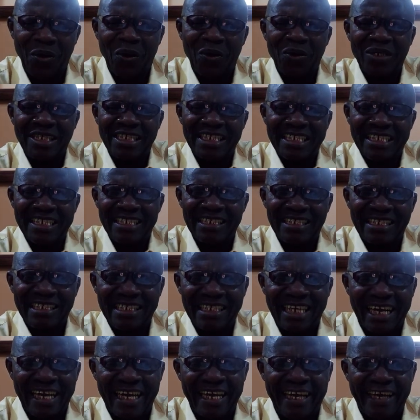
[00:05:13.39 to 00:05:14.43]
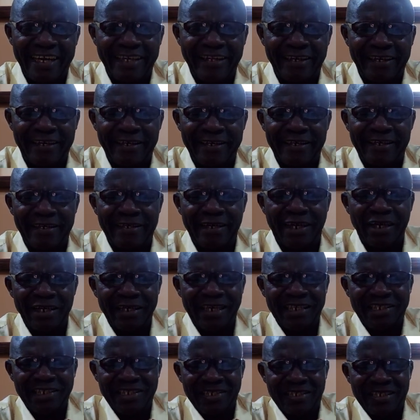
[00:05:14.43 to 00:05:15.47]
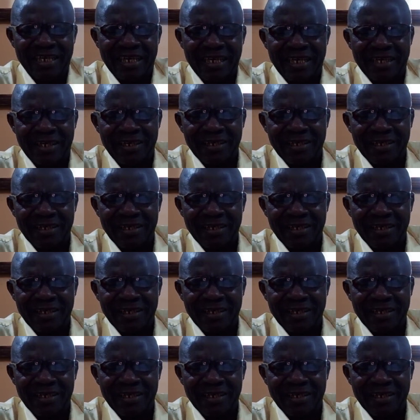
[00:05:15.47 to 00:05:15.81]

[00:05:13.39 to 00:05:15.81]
know, in, uh, that is